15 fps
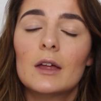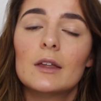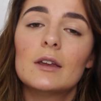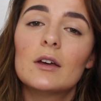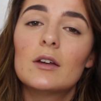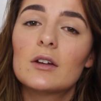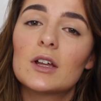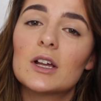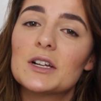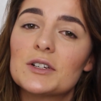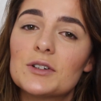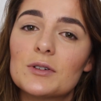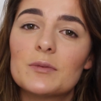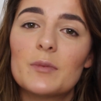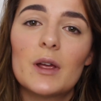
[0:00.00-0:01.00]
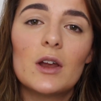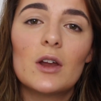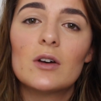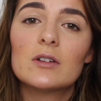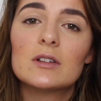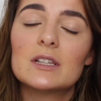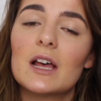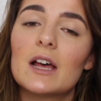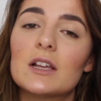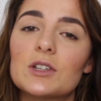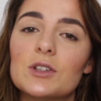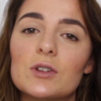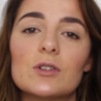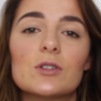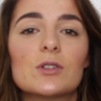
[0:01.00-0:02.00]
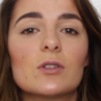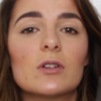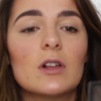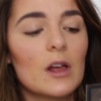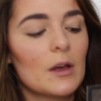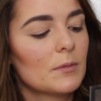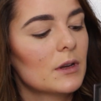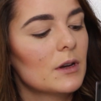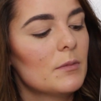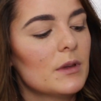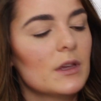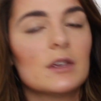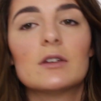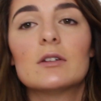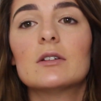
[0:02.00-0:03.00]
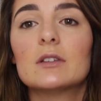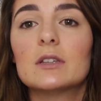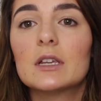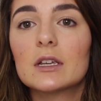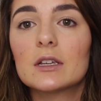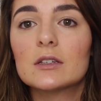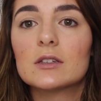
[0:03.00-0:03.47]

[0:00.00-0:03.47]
Now to contour my nose, as usual, I'm going to be using